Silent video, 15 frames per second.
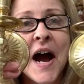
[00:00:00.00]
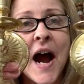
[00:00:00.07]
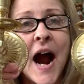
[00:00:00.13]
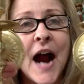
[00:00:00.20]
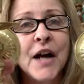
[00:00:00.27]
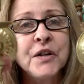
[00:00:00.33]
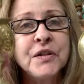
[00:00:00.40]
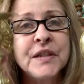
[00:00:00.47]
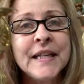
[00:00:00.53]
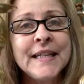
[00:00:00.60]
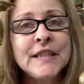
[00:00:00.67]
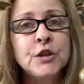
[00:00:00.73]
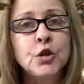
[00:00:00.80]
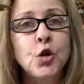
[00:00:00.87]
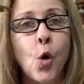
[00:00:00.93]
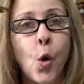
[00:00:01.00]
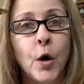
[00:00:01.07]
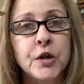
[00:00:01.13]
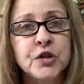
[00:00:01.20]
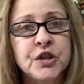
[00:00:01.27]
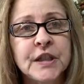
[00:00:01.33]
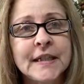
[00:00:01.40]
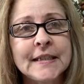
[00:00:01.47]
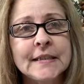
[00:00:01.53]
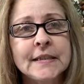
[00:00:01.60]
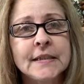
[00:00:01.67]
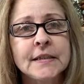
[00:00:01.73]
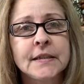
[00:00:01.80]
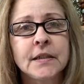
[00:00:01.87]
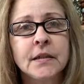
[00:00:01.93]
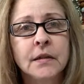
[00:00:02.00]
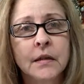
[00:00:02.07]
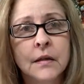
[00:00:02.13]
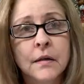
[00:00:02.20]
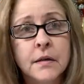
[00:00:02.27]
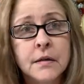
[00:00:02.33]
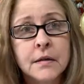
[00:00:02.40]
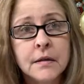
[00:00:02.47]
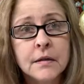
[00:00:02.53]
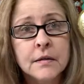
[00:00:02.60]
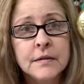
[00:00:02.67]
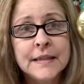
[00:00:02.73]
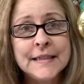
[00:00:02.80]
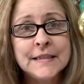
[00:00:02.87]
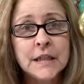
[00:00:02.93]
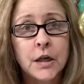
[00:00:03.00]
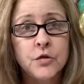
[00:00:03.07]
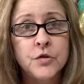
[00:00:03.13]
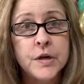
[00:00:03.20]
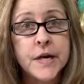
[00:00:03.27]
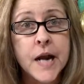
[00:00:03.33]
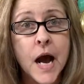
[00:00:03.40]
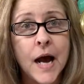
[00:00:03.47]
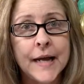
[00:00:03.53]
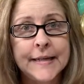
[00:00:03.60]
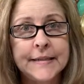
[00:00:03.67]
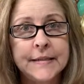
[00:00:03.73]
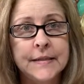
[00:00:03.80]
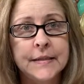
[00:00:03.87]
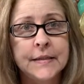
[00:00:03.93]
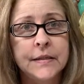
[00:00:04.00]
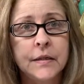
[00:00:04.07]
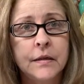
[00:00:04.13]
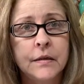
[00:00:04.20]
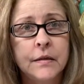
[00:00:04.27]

Aren't these gorgeous? These are nice.